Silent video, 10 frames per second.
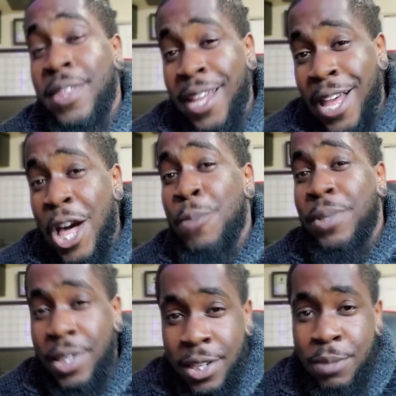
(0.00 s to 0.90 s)
that help
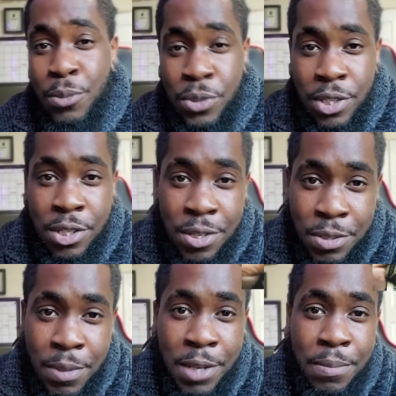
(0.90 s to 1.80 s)
gigging musicians
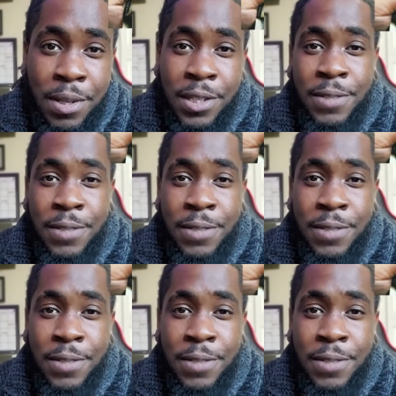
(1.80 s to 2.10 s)
make money,